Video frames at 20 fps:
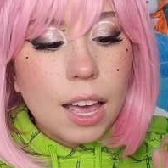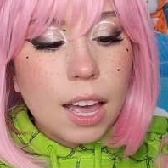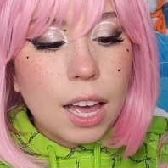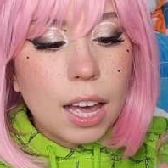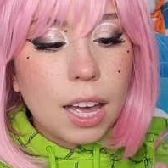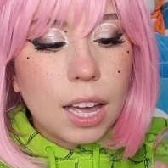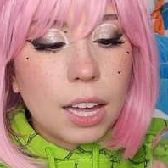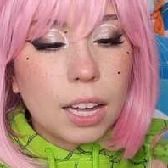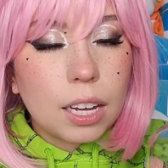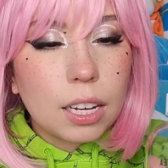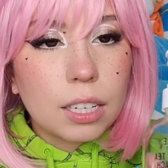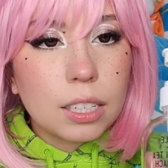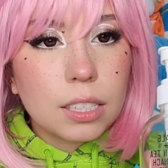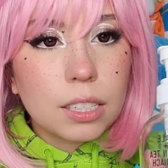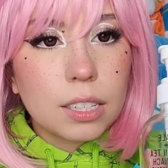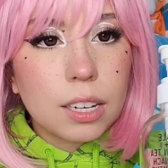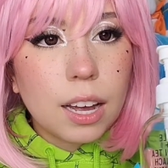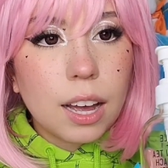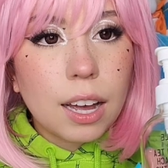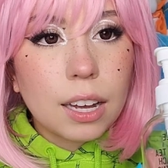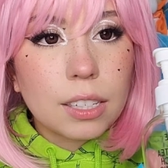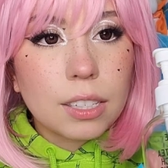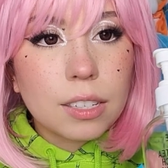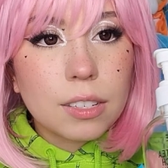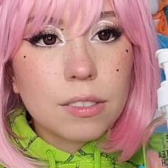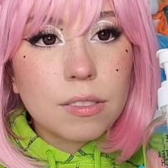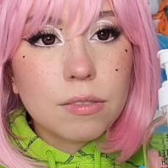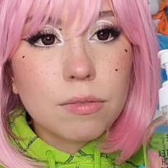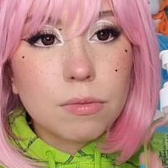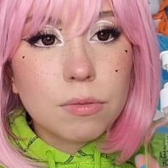and I
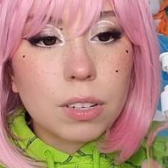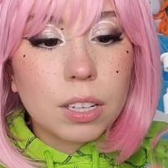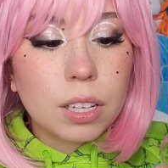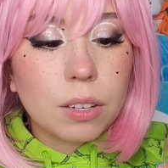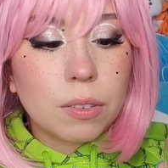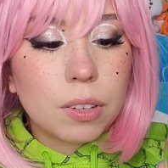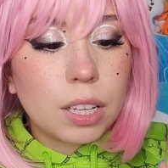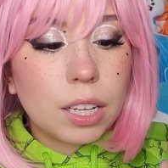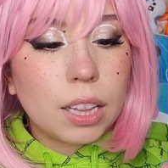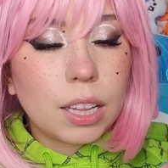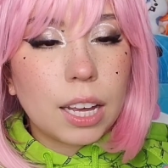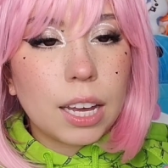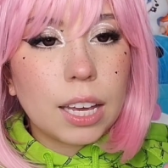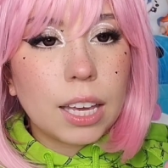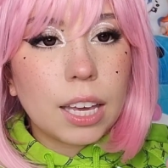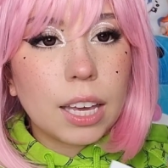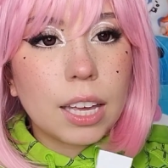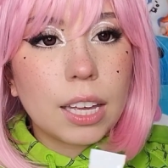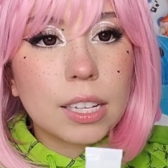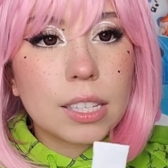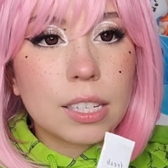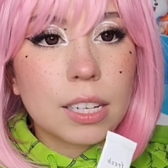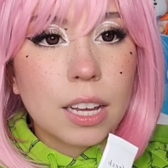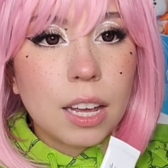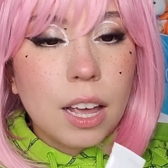just really like it.